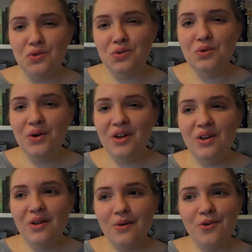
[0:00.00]

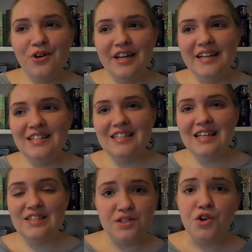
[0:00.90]
to the audience.
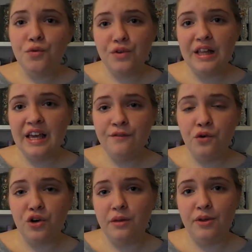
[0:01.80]
It's not really
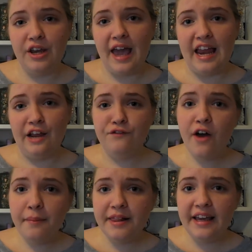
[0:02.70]
for communicating
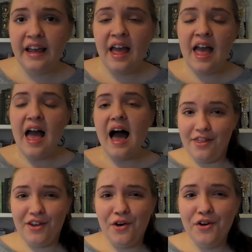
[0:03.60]
verbally.
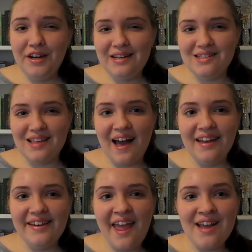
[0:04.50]
Another con is
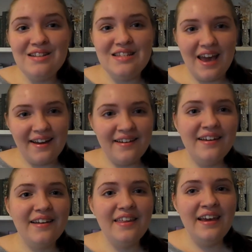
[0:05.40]
that
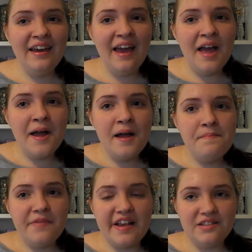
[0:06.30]
technically
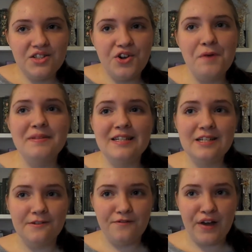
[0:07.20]
Instagram is
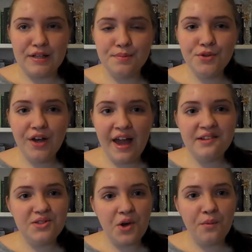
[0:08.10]
linked to Facebook,
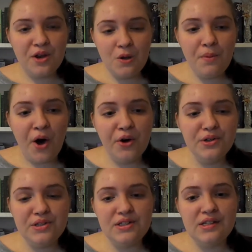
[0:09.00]
and so when you
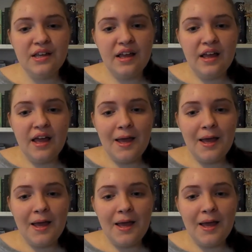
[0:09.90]
post